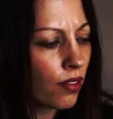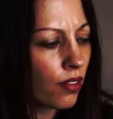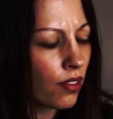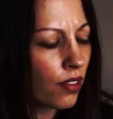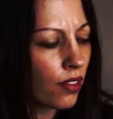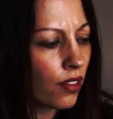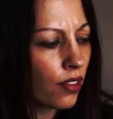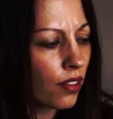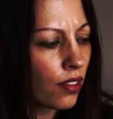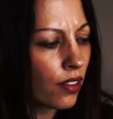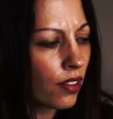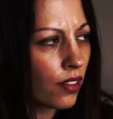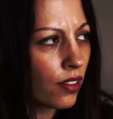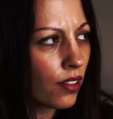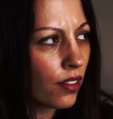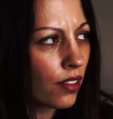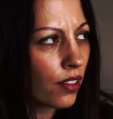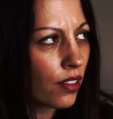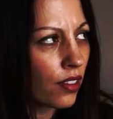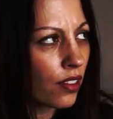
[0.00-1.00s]
Okay.
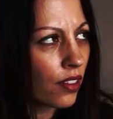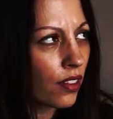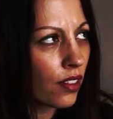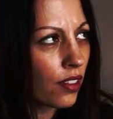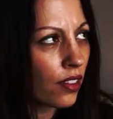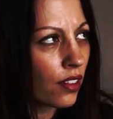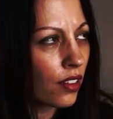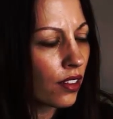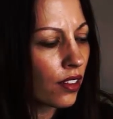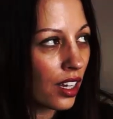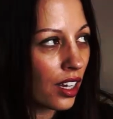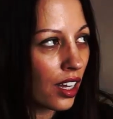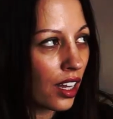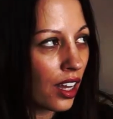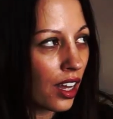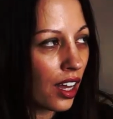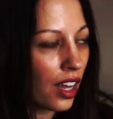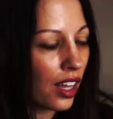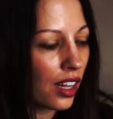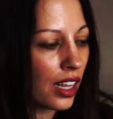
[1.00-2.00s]

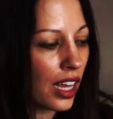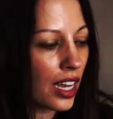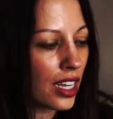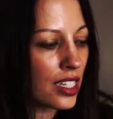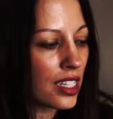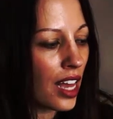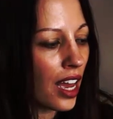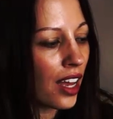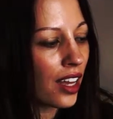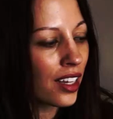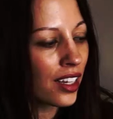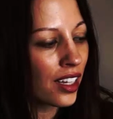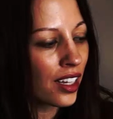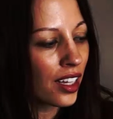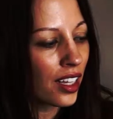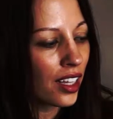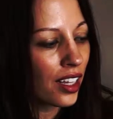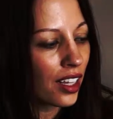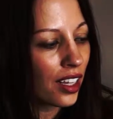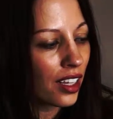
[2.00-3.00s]
Alexa,
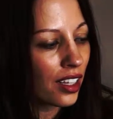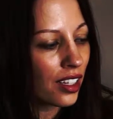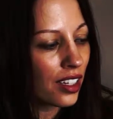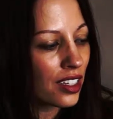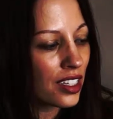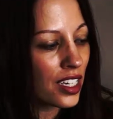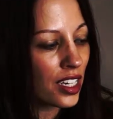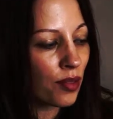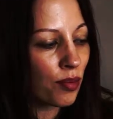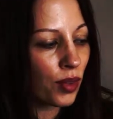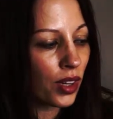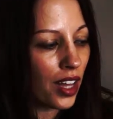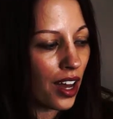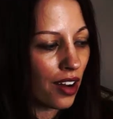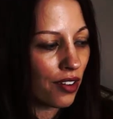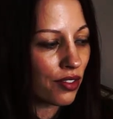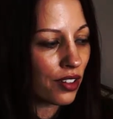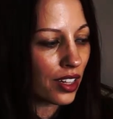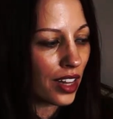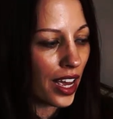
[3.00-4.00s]
dim
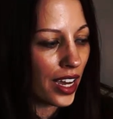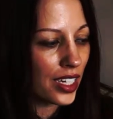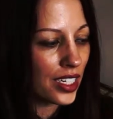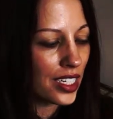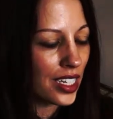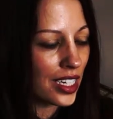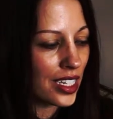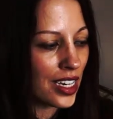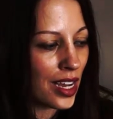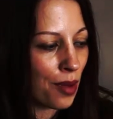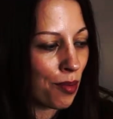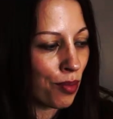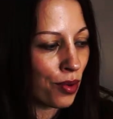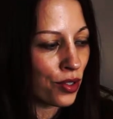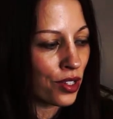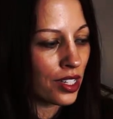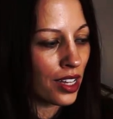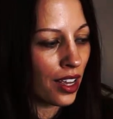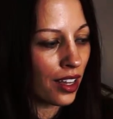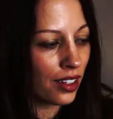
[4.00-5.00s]
loft light to
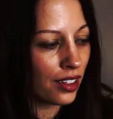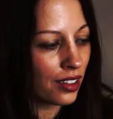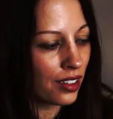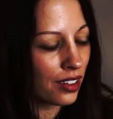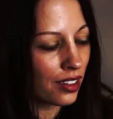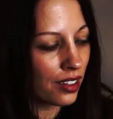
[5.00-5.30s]
10%.